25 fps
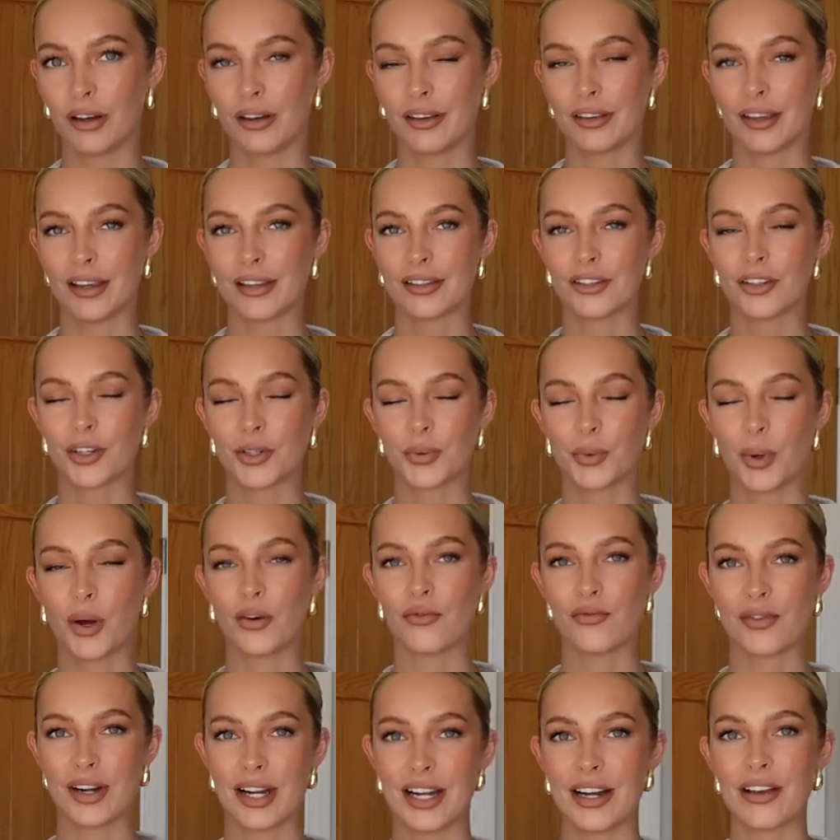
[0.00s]
like this just
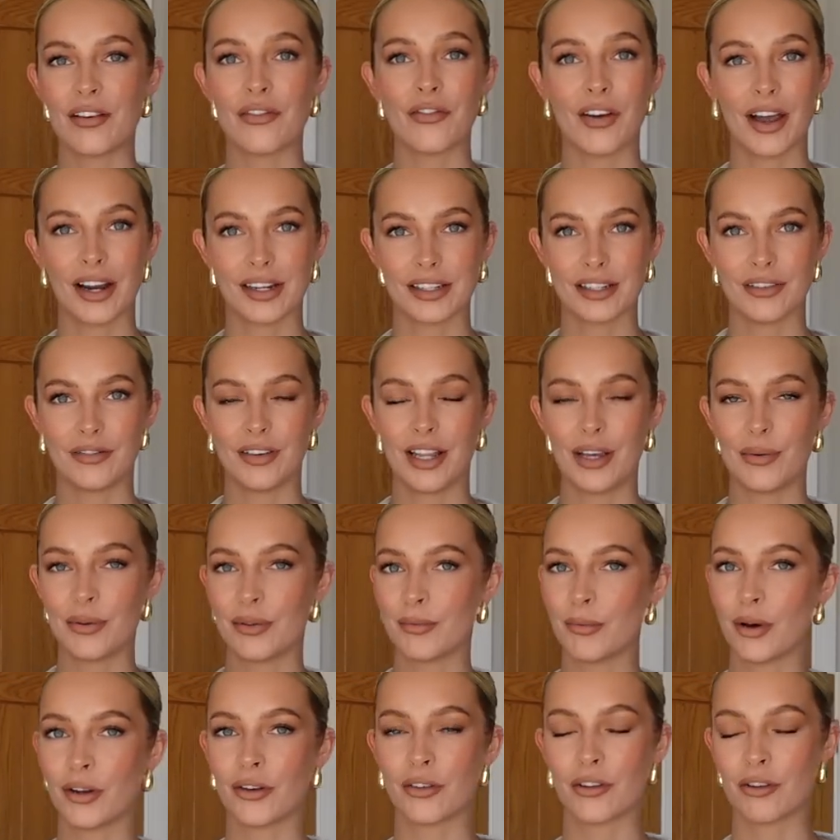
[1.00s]
work really effectively
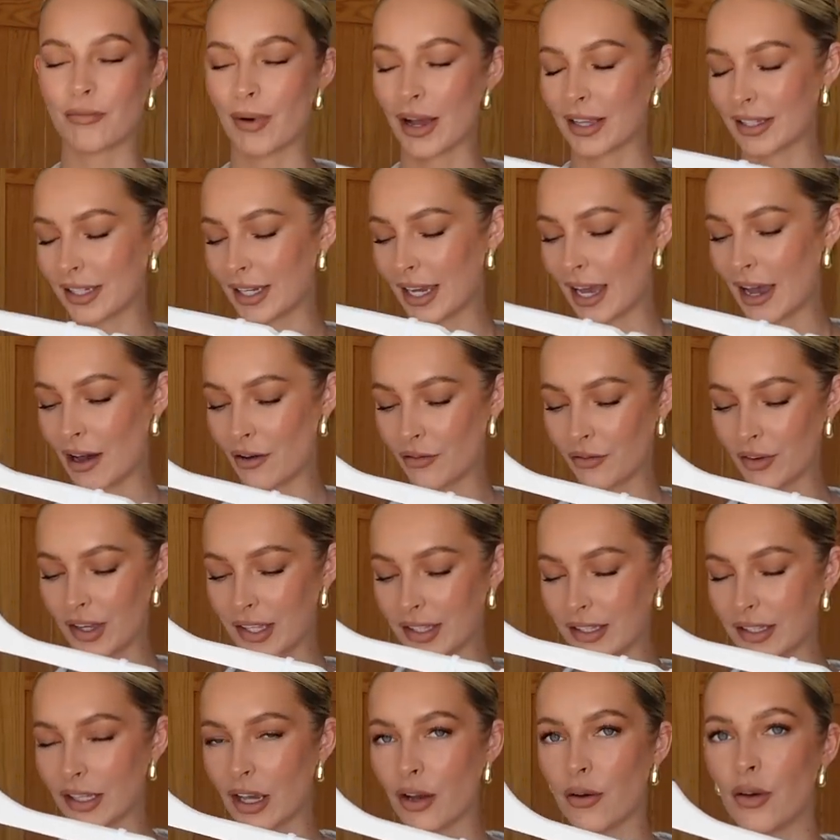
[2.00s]
with monochromatic
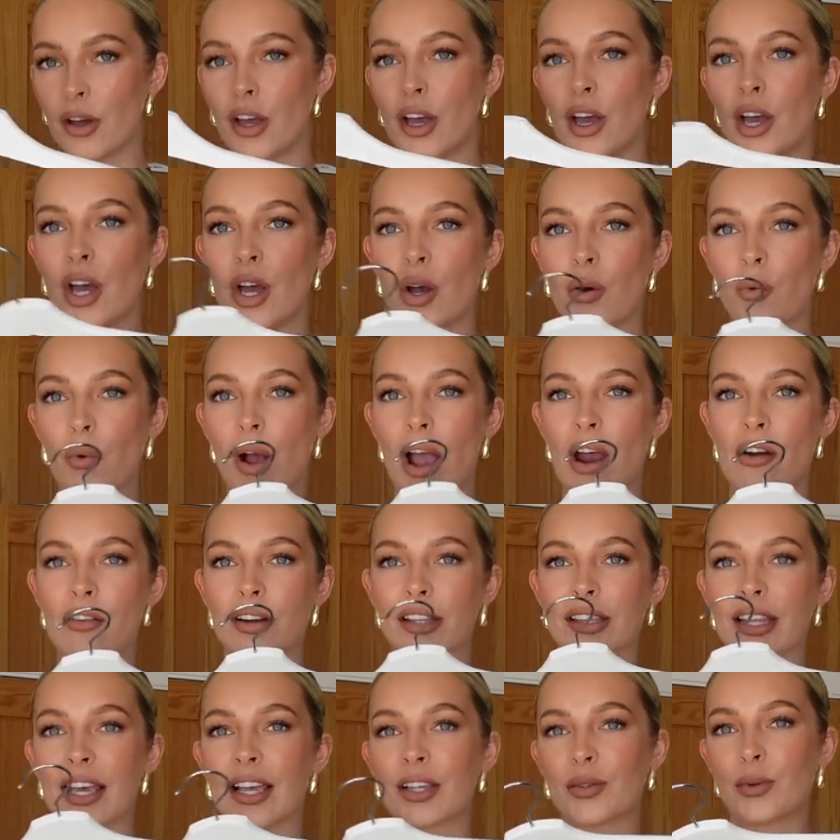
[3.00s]
outfits. So
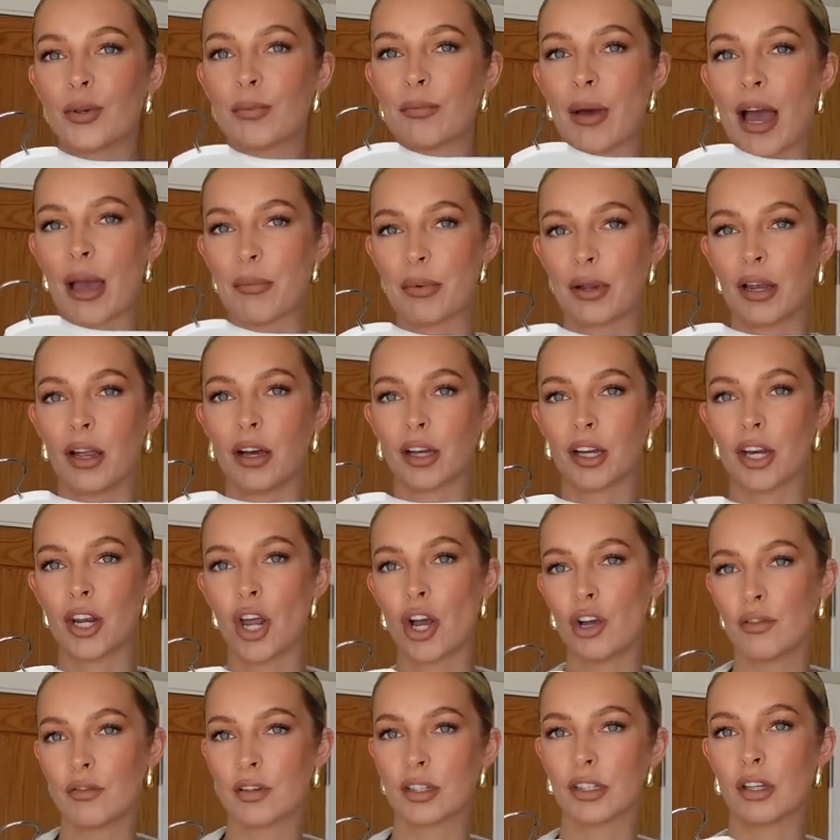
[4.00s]
wearing this with maybe like an
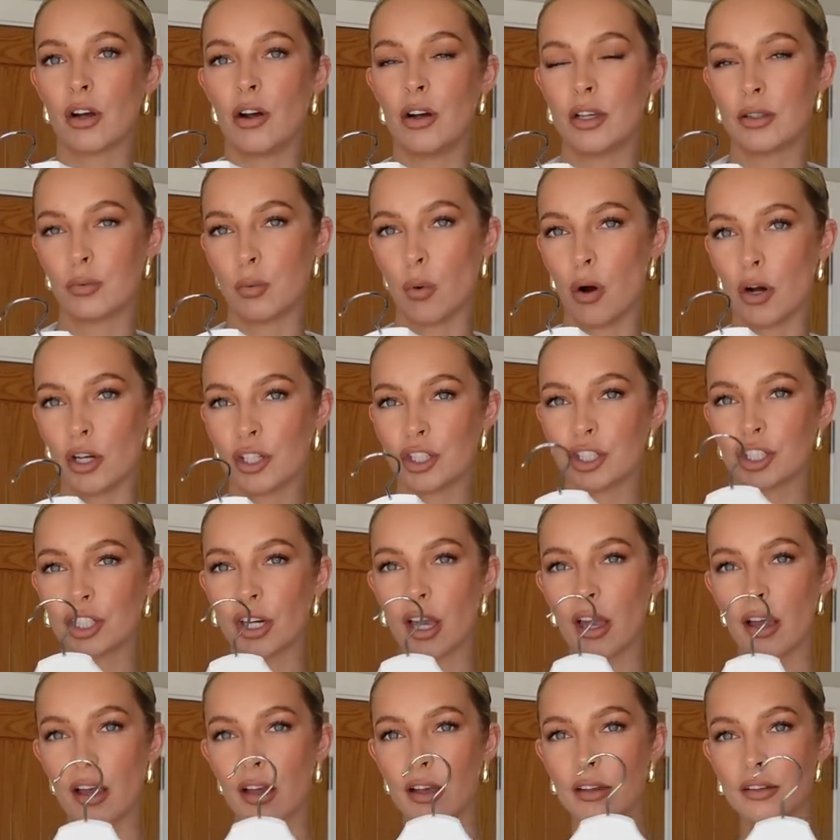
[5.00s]
oversized white
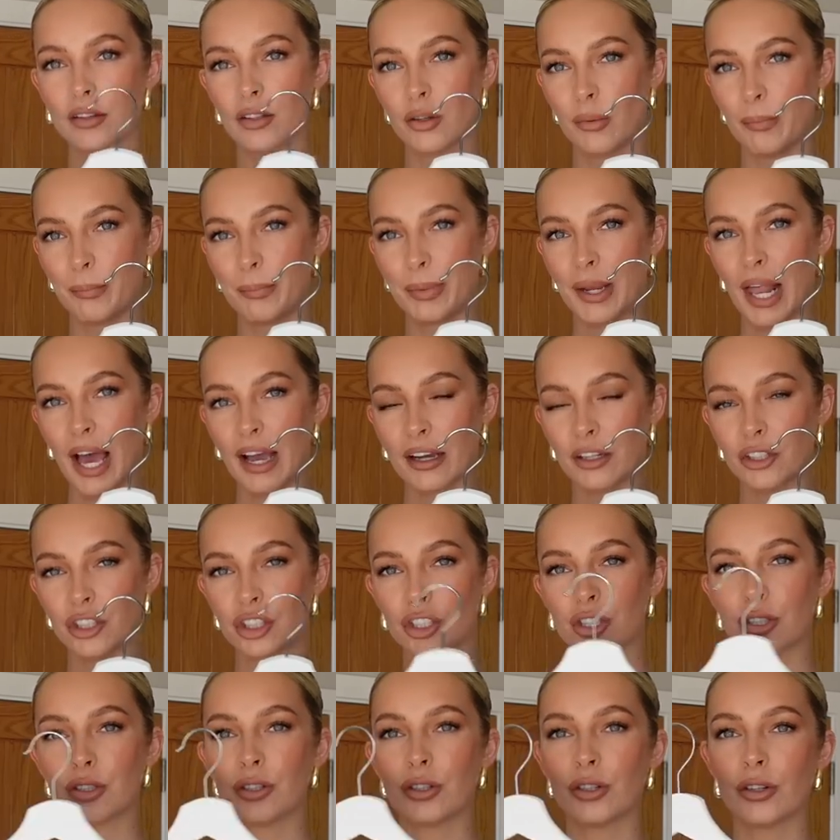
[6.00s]
shirt, some black
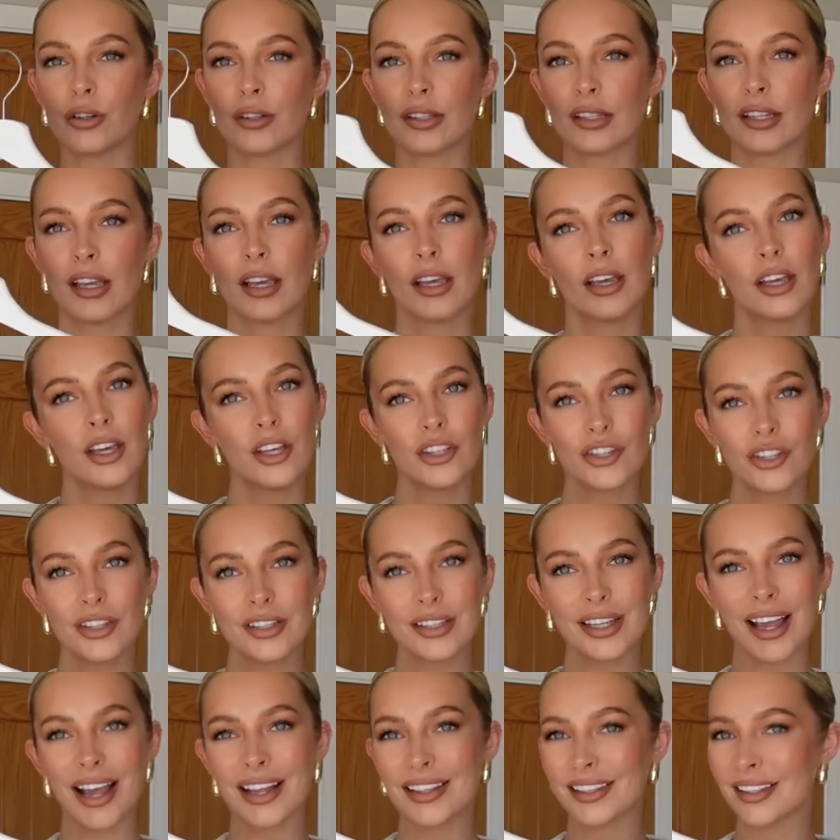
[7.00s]
shorts,
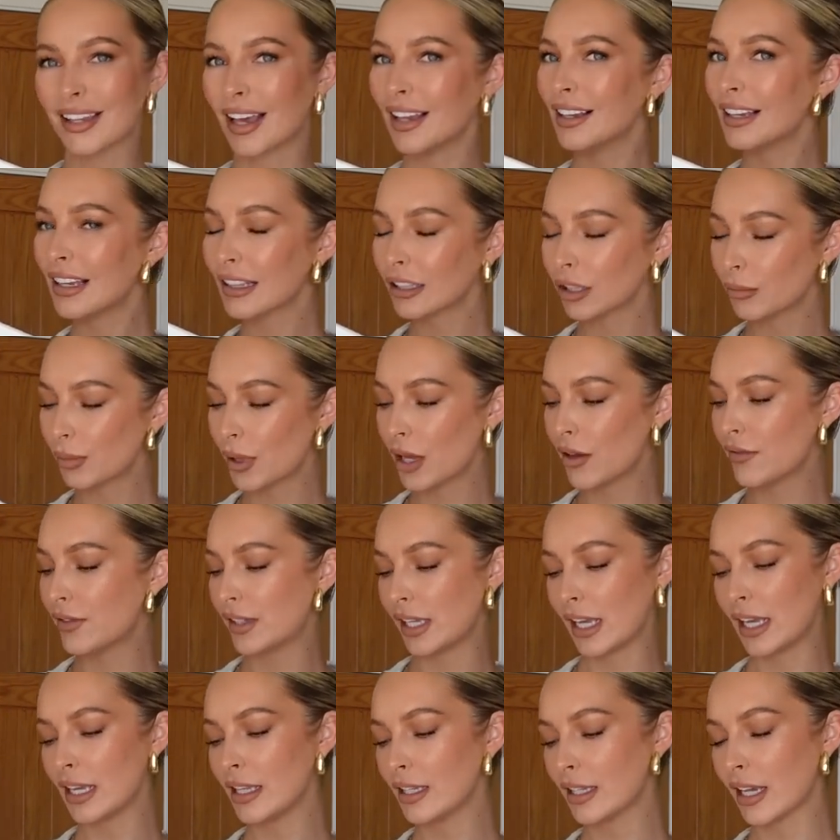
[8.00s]
just adds that little bit of
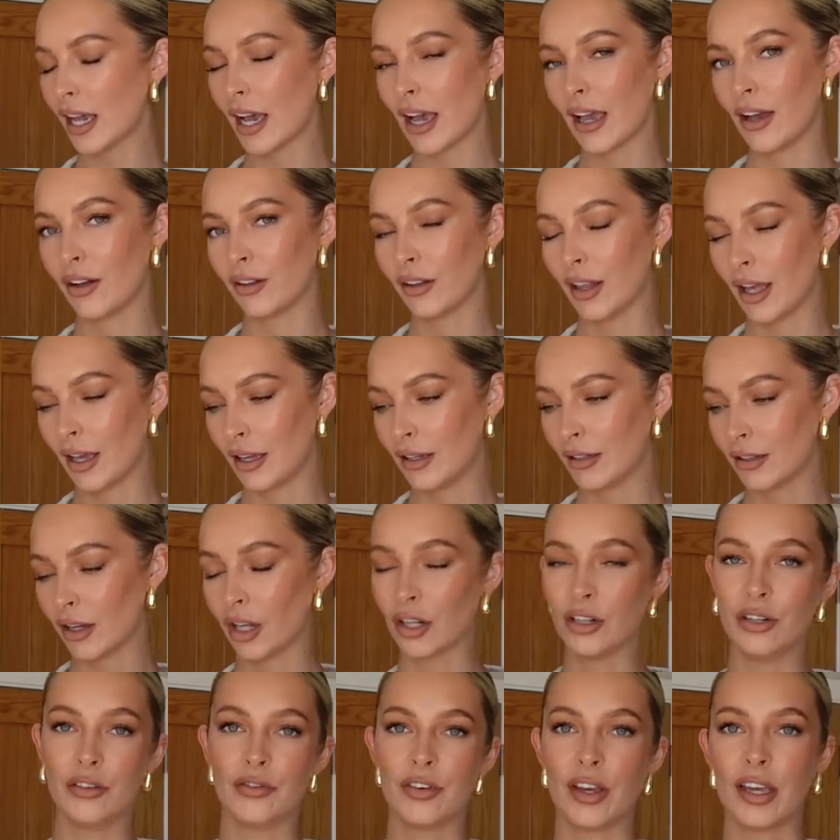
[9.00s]
detail and I
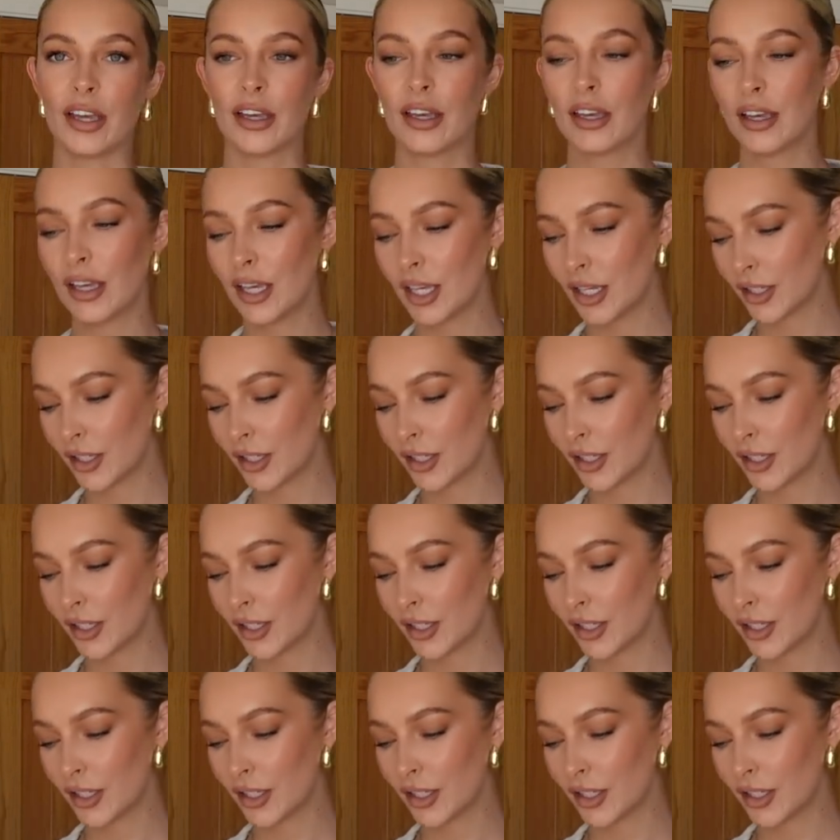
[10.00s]
love it.